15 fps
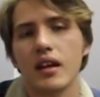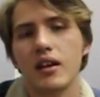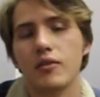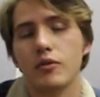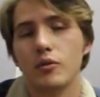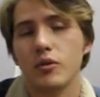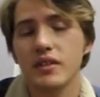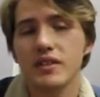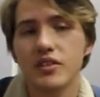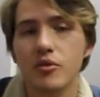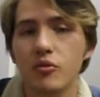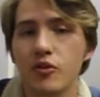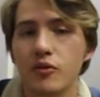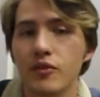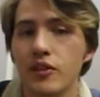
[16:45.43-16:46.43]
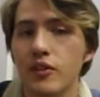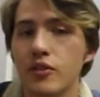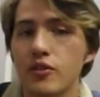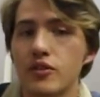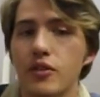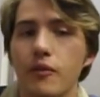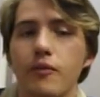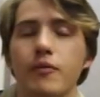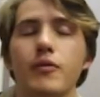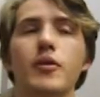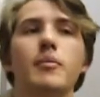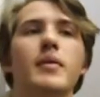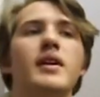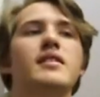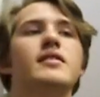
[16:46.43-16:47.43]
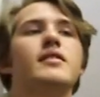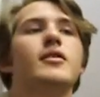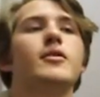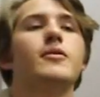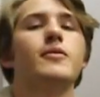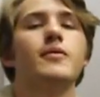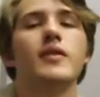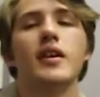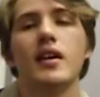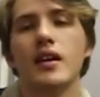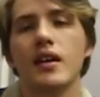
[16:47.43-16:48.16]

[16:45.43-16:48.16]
If you want to see more videos from myself,